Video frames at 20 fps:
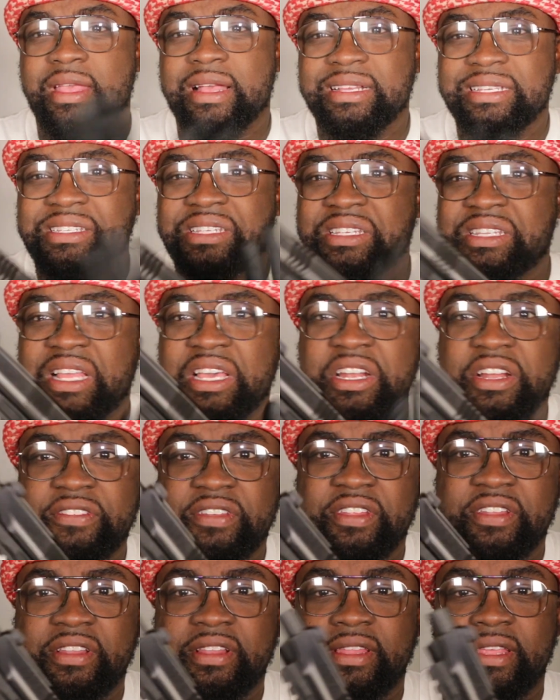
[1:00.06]
this is a later
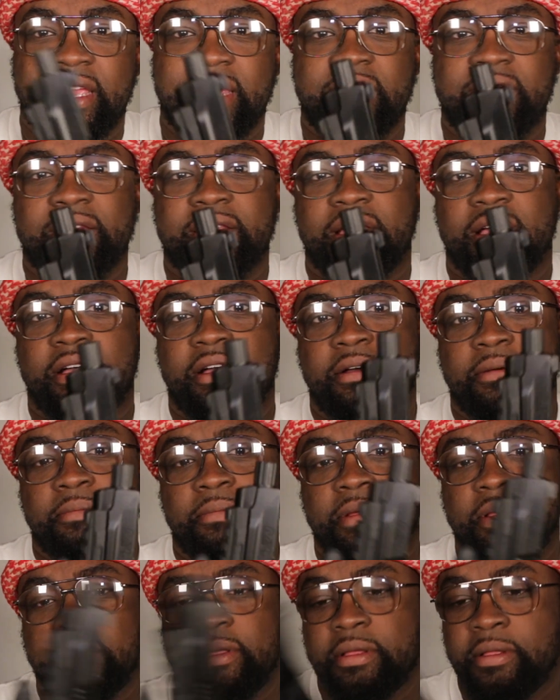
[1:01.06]
date.
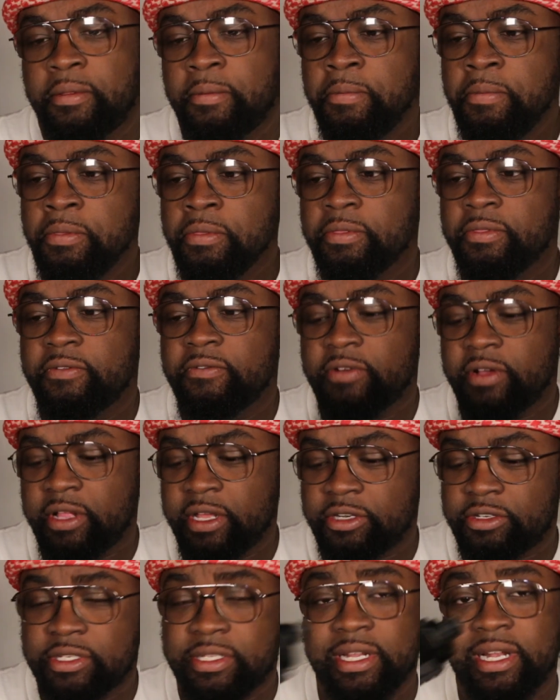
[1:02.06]
Real
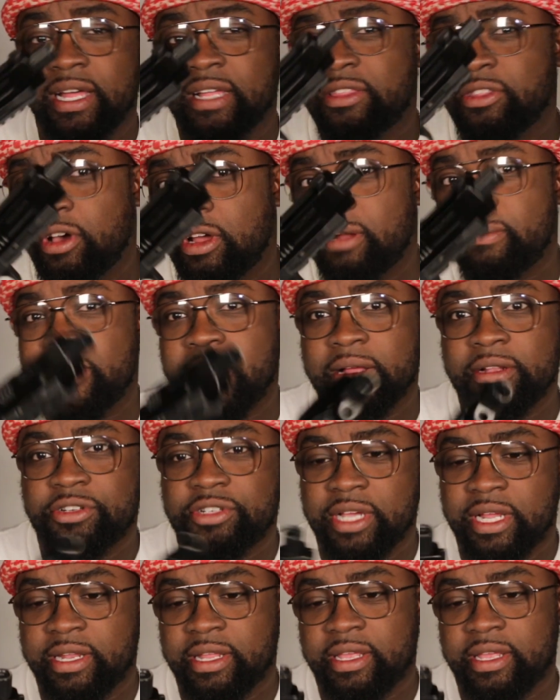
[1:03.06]
interesting. I thought about trying